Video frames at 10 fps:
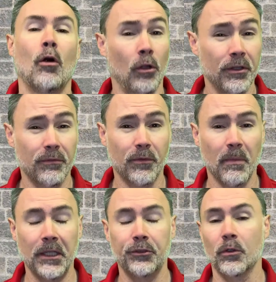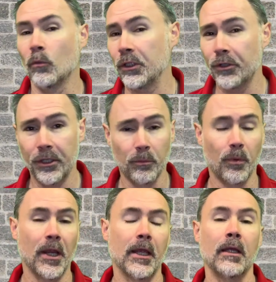all the information on what you need to
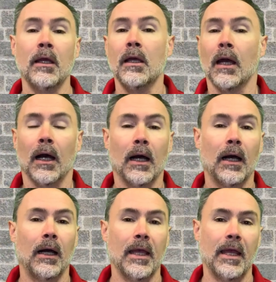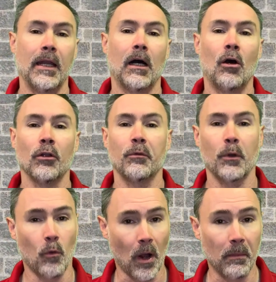bring and all the
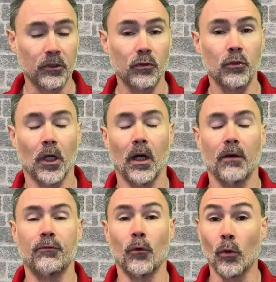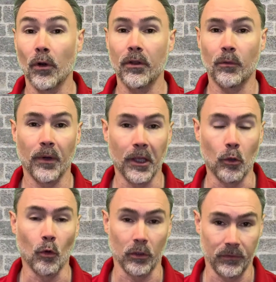requirements for the rigging
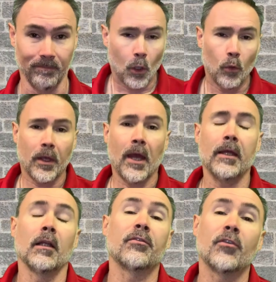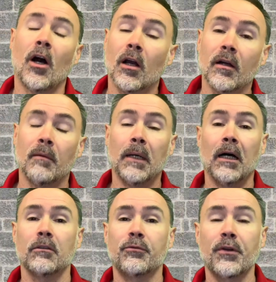course. Okay, let's talk
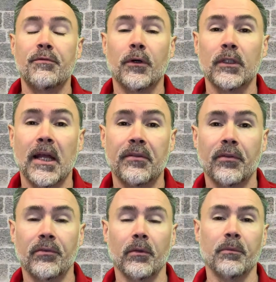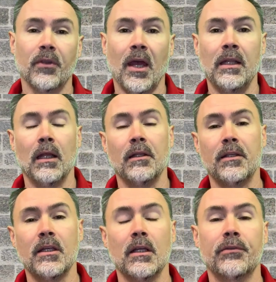about Freefall Data Systems and
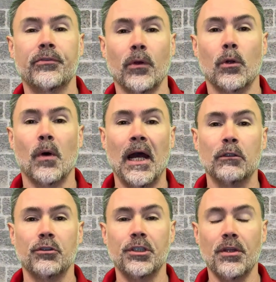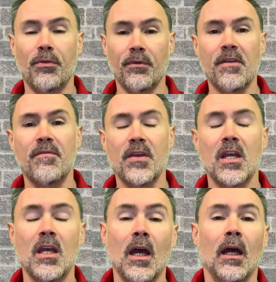the Sono Alti 3D.